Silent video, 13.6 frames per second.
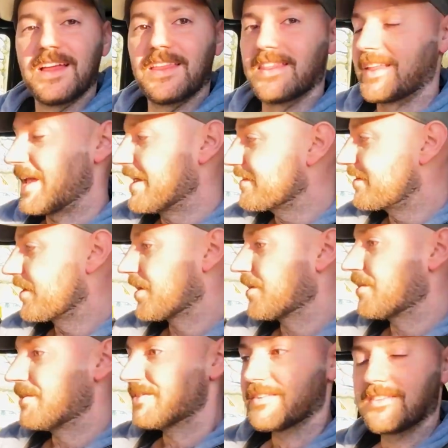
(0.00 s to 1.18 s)
The interior
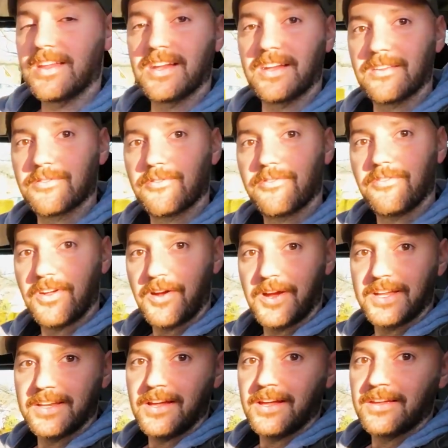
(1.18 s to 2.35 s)
on this thing is very
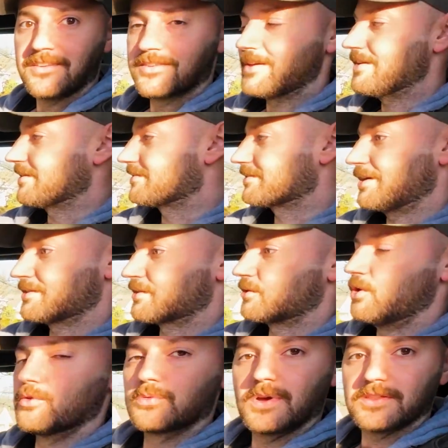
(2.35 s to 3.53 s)
nice. It's got the
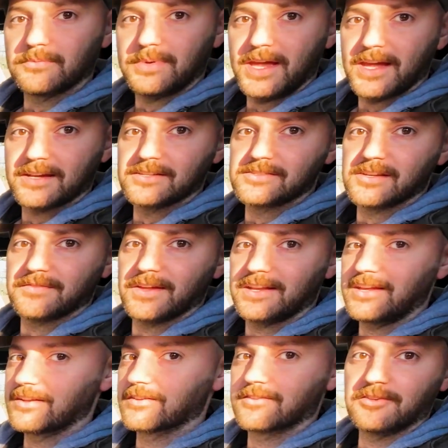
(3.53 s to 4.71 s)
cold weather package. I've got
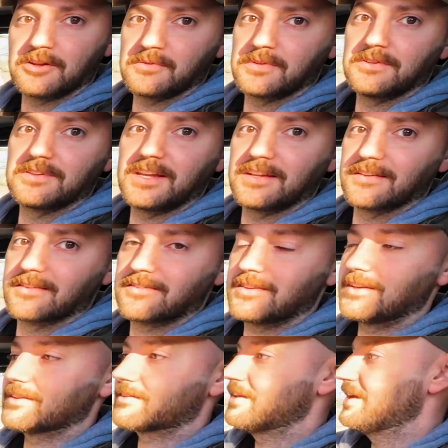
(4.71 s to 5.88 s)
heated steering wheel, heated
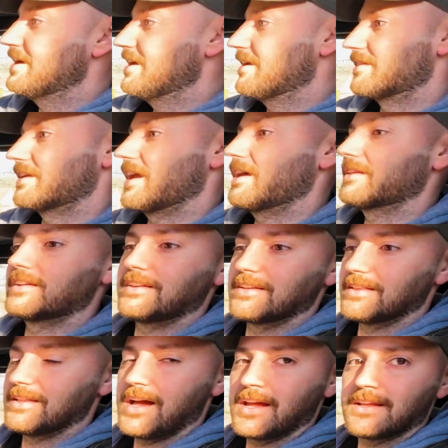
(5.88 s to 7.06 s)
seats, the LED
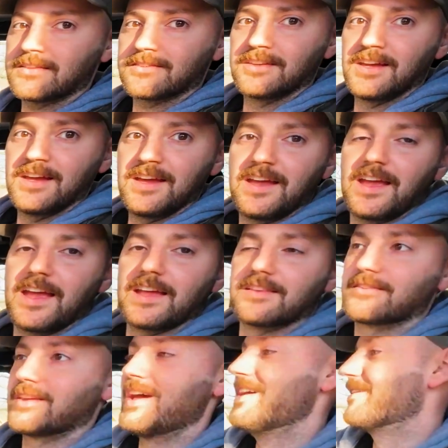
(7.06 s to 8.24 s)
lights.
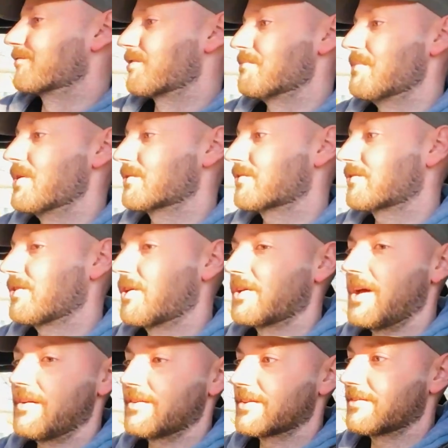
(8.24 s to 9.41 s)
It's remote start,
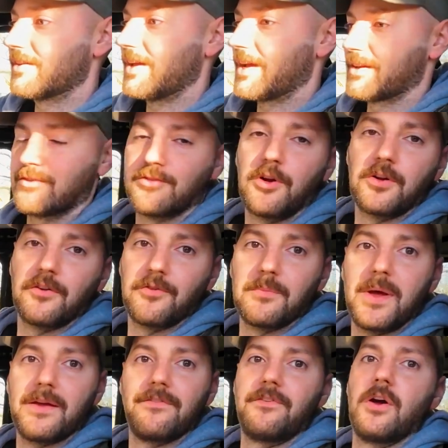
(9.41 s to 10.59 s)
obviously. I can start it from
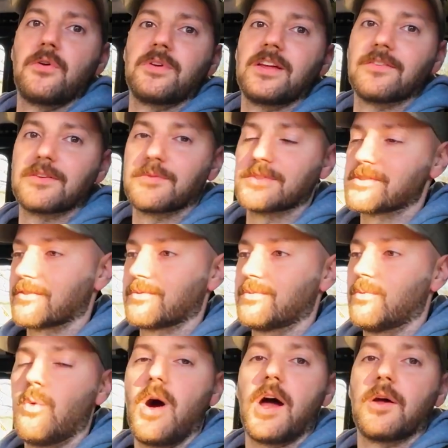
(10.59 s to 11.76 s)
my phone even, which is
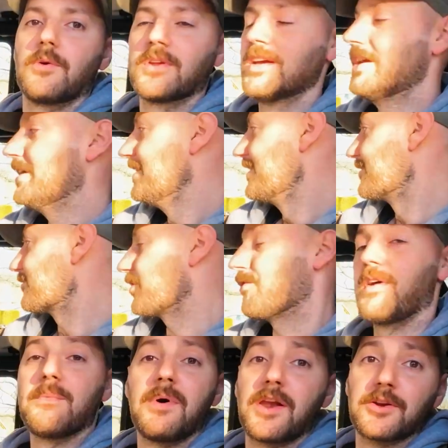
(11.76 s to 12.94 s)
wild. So if
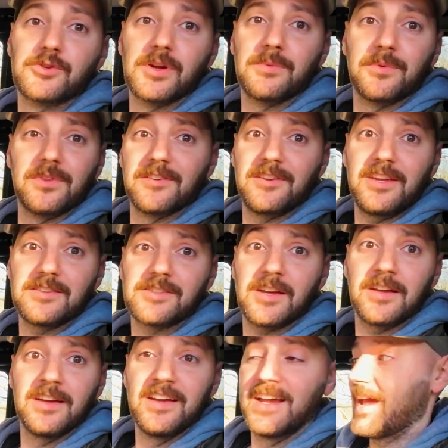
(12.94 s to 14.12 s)
I'm on a trip with a
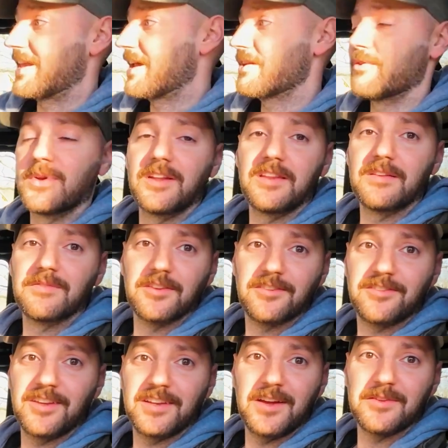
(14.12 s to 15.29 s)
TJ and I don't want to leave this
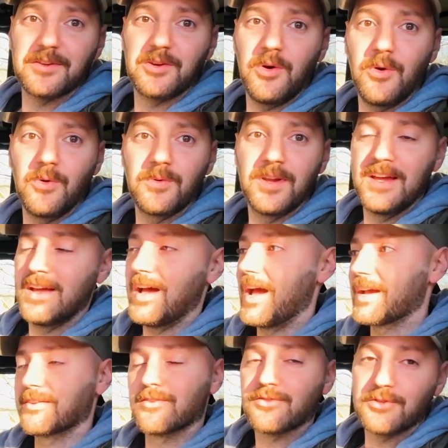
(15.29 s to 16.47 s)
sitting out in the cold, I
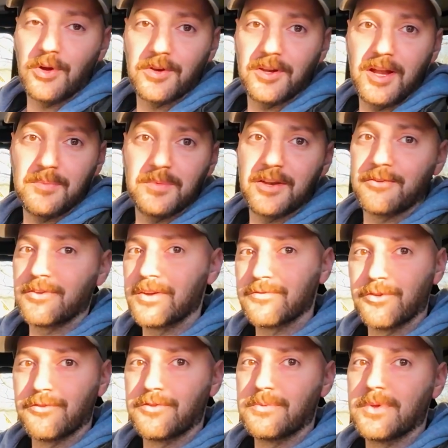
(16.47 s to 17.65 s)
can start it up and let it run
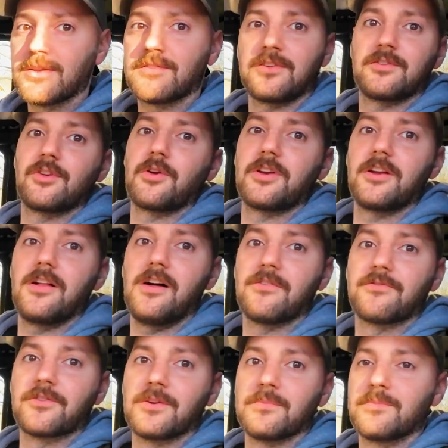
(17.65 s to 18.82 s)
for a few minutes and turn it off
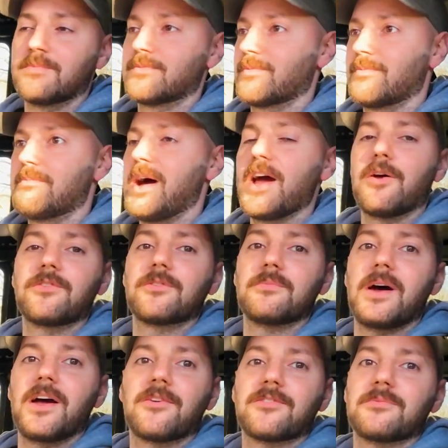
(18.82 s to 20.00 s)
from miles and
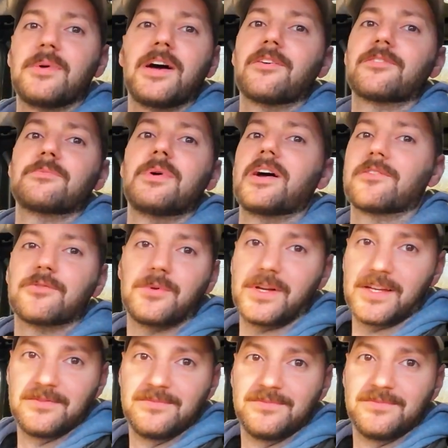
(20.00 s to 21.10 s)
miles and miles and miles away.